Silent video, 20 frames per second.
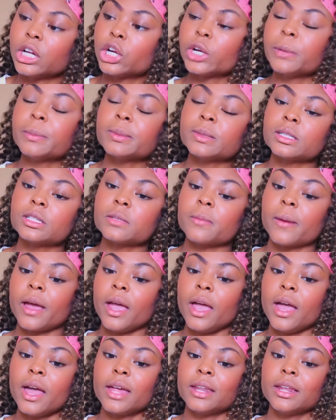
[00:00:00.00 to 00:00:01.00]
creeps into my
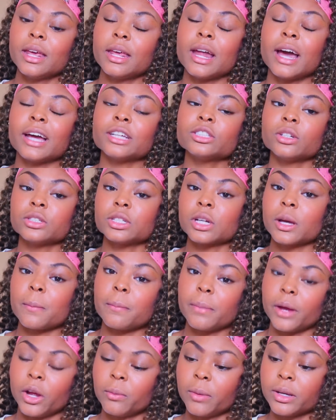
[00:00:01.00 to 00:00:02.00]
head and I start to
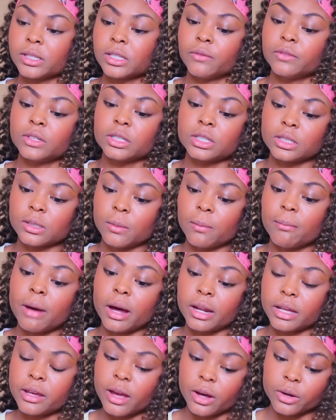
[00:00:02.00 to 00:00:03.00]
compare myself to
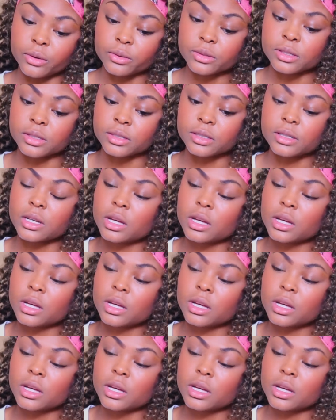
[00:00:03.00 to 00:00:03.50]
somebody else,